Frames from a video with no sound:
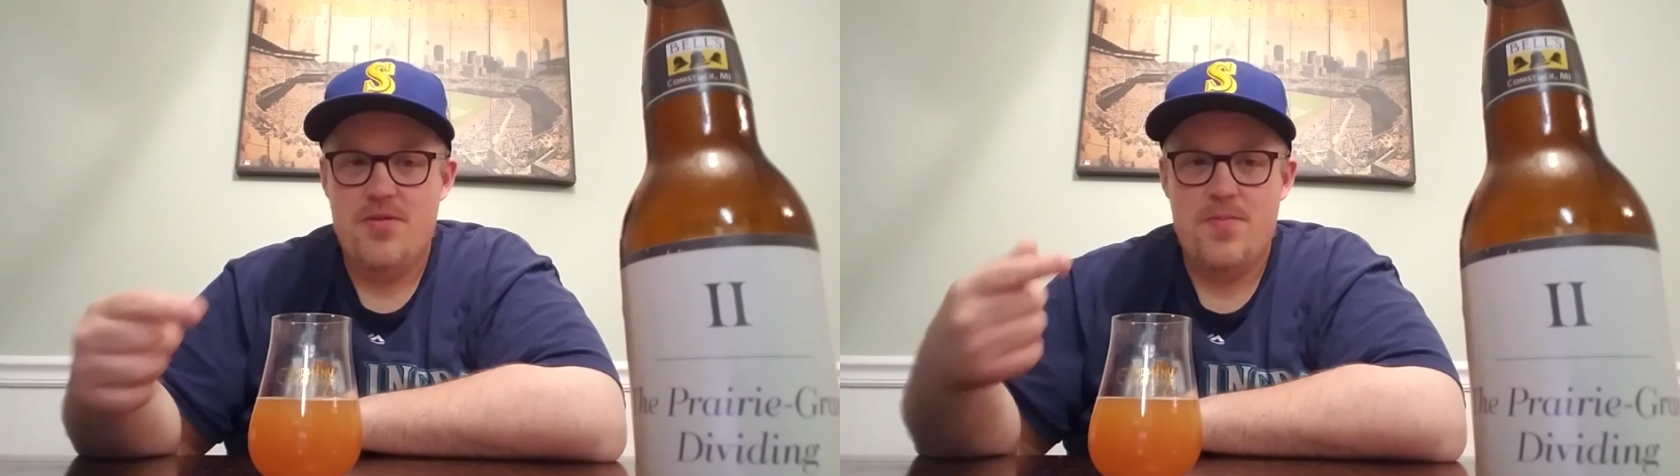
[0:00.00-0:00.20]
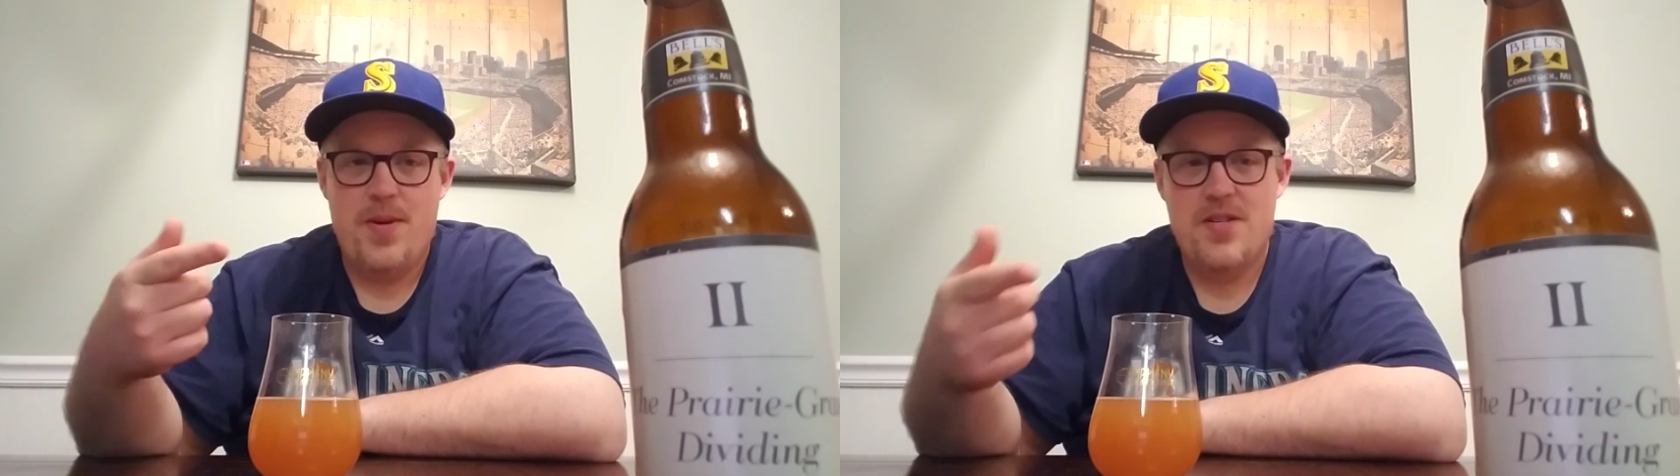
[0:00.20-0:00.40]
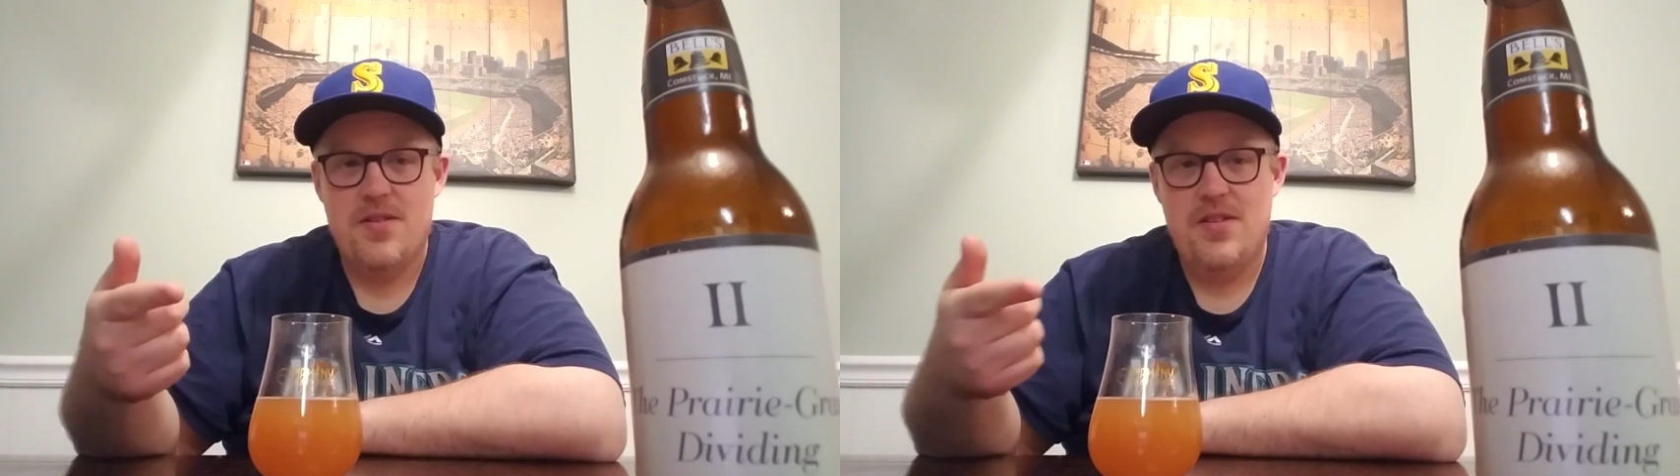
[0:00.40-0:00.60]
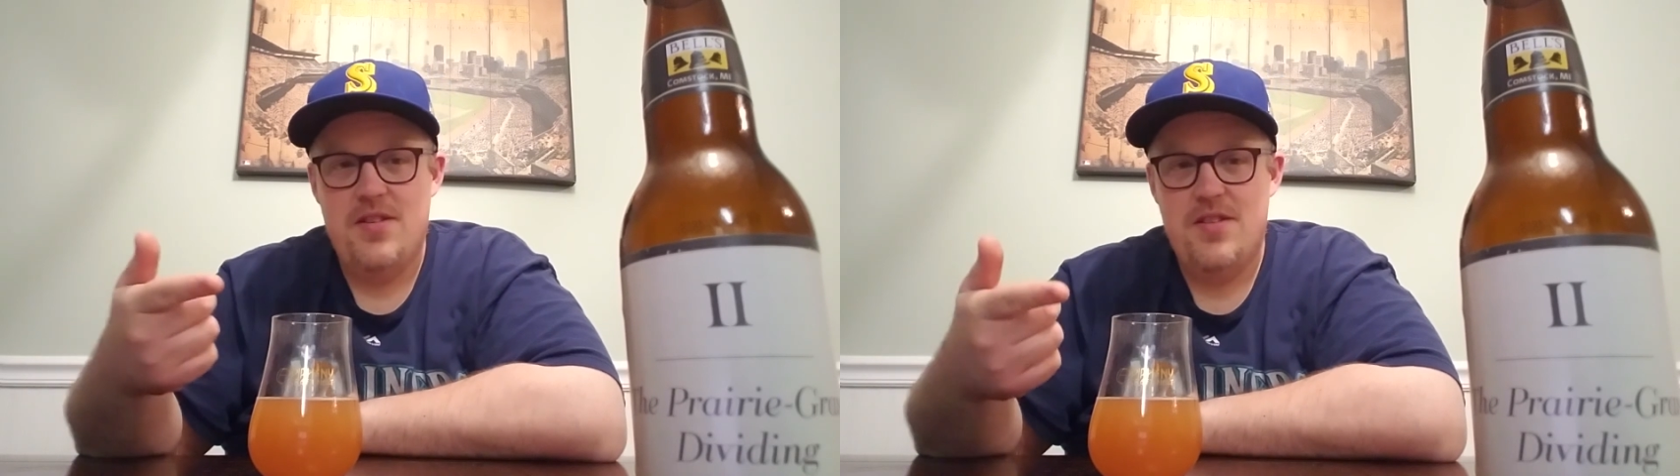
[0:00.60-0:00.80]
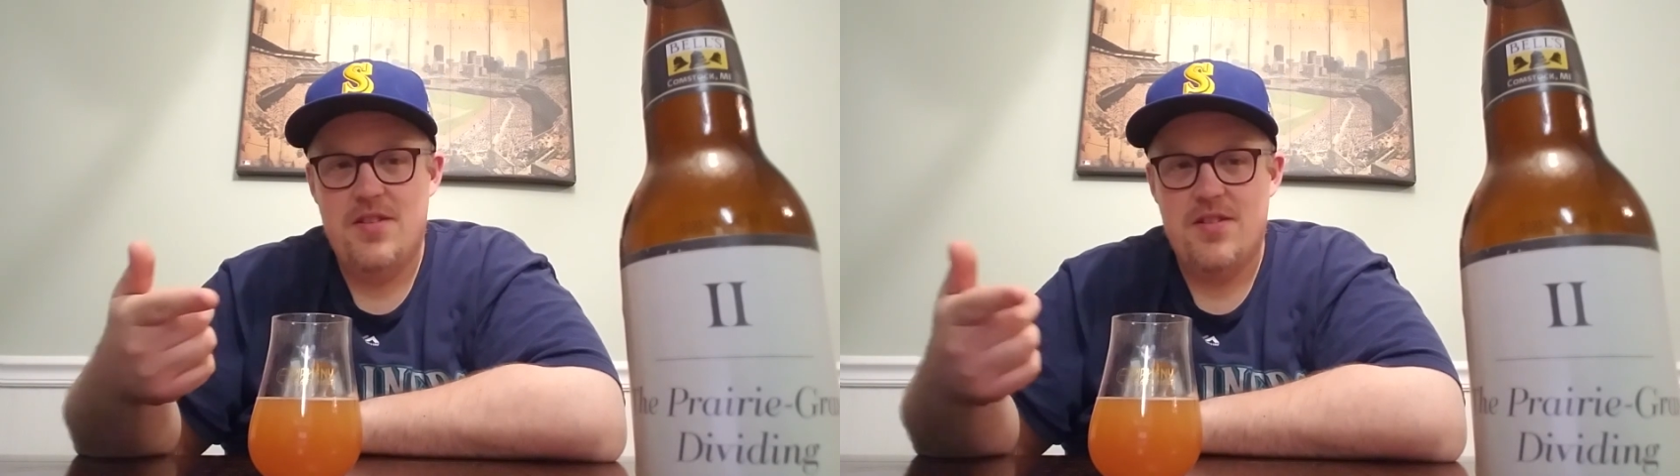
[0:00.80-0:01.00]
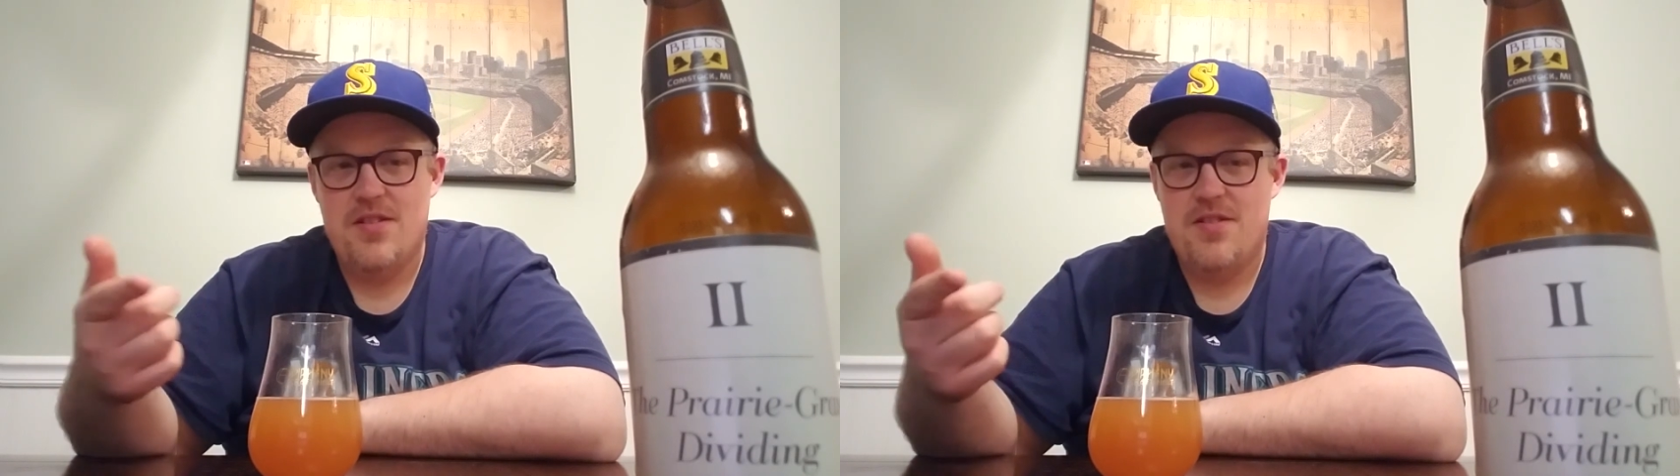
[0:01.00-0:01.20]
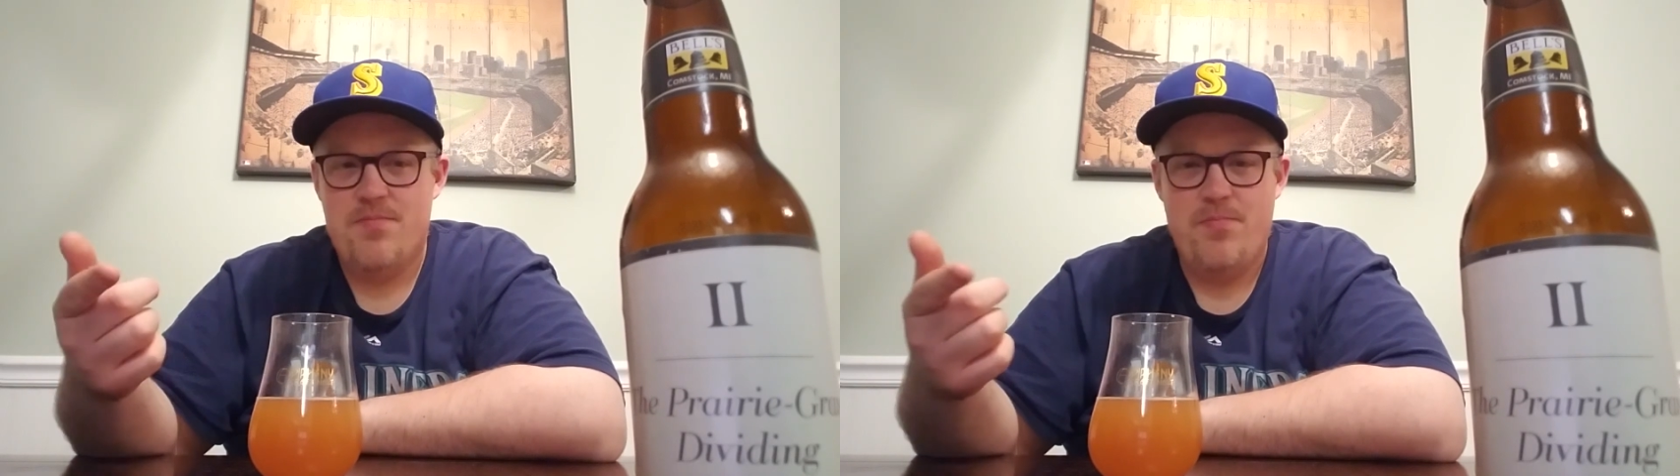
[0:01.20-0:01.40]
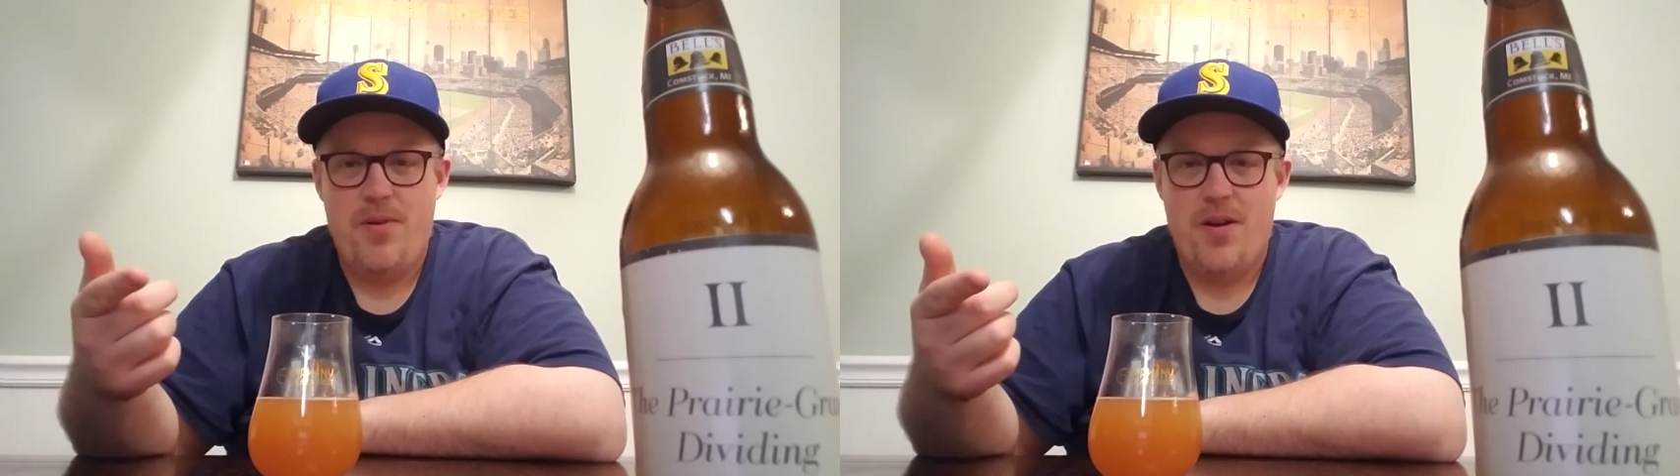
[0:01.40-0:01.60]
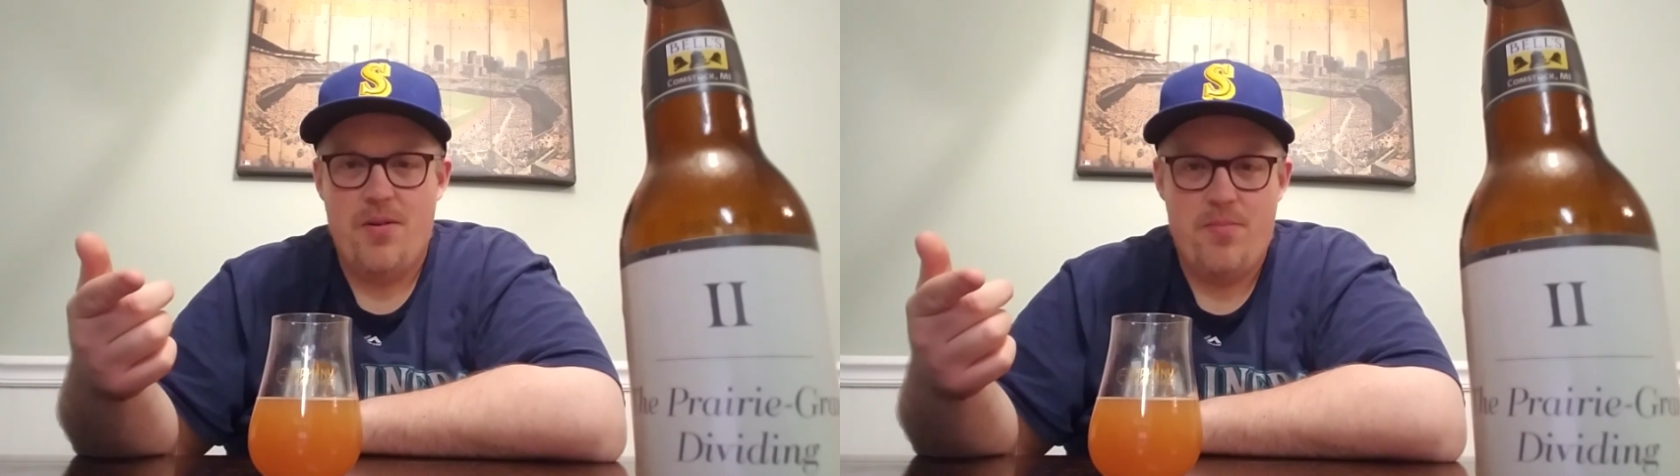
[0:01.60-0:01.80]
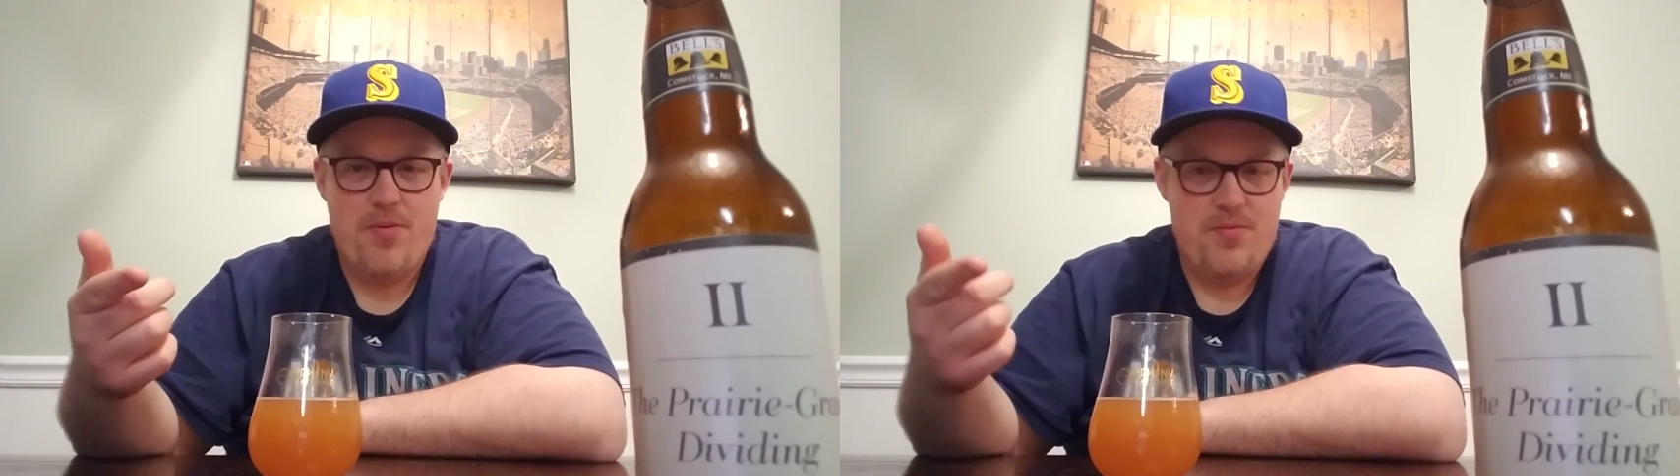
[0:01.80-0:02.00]
especially this this
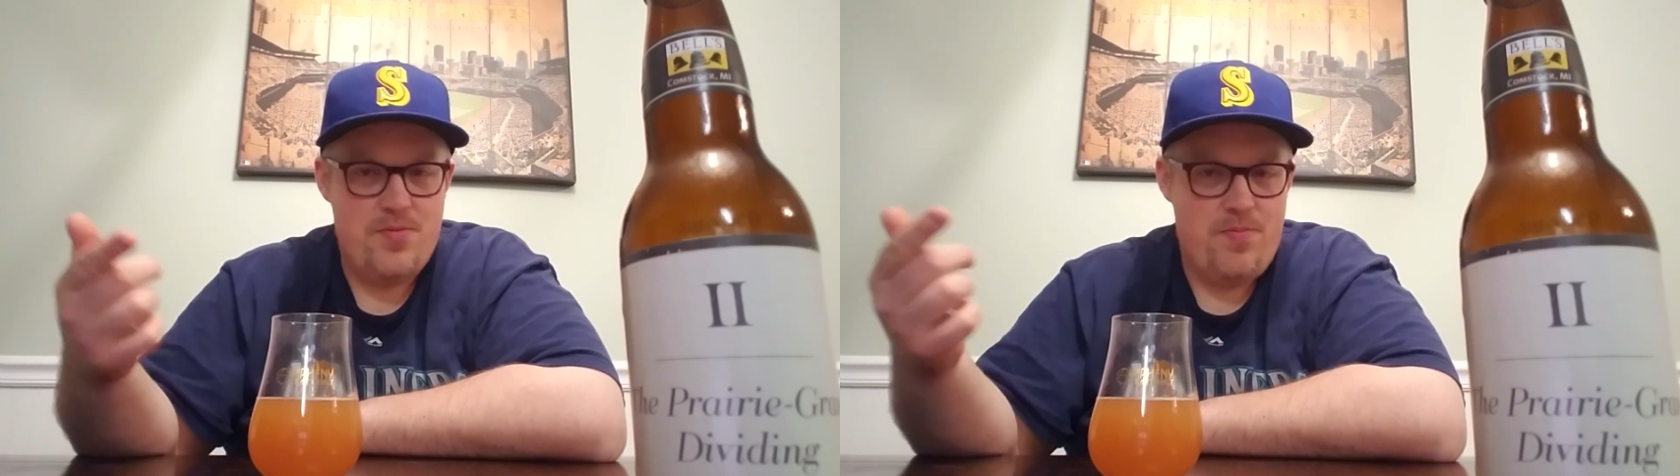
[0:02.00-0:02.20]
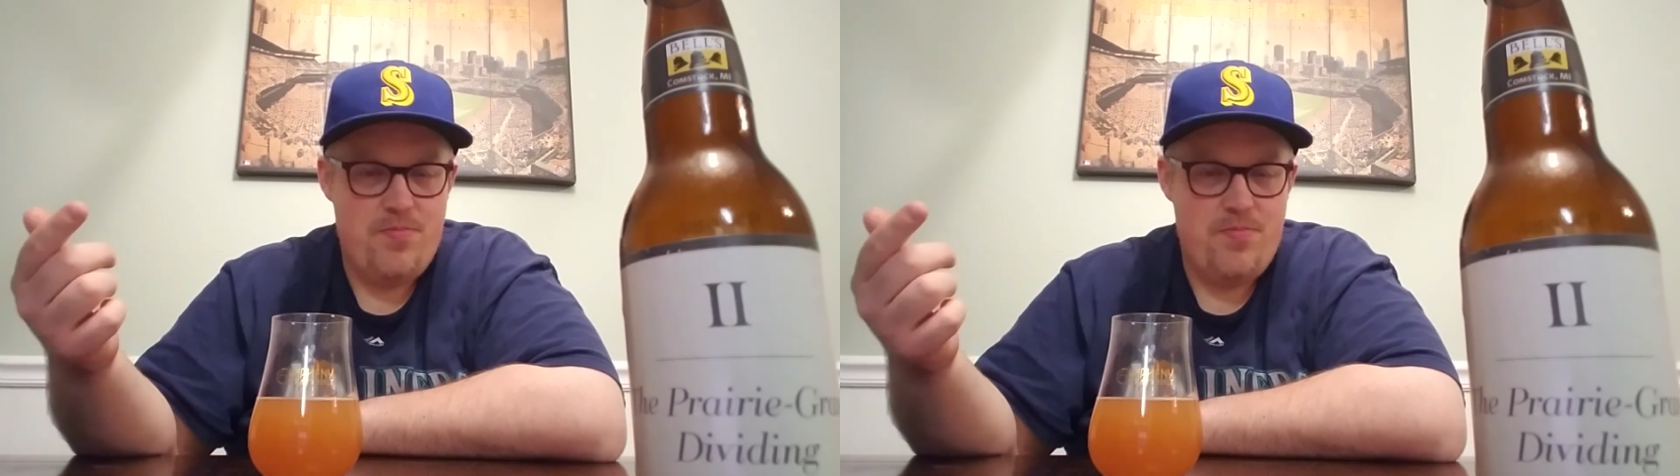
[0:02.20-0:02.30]
bottle was